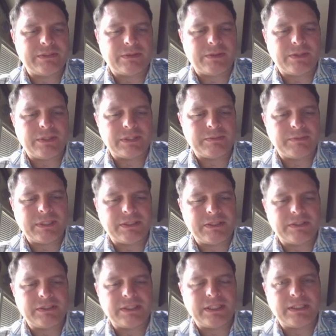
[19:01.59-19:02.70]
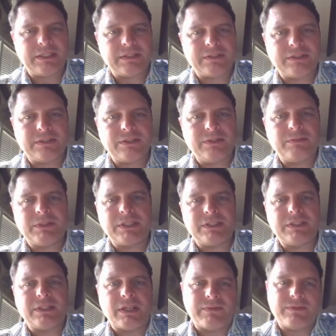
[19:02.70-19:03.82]
all this because it is too much
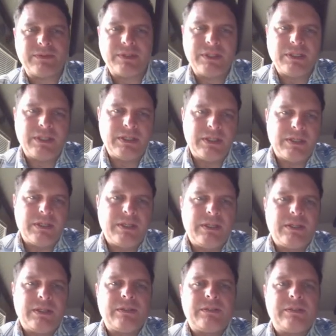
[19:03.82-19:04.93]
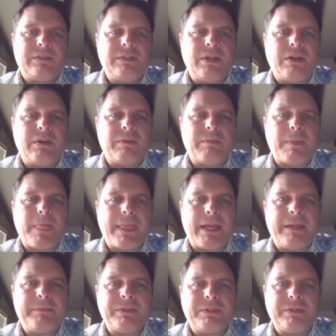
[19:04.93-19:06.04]
stuff. So
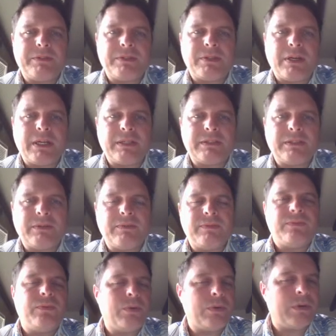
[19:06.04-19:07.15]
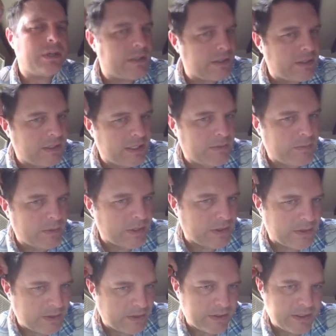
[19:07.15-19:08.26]
I'm so sorry. So 4 and
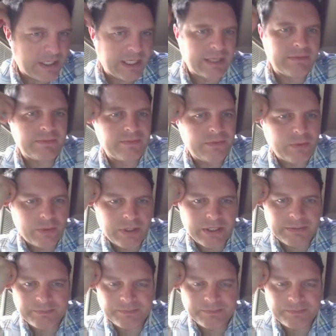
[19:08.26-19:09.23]
1/3 and 4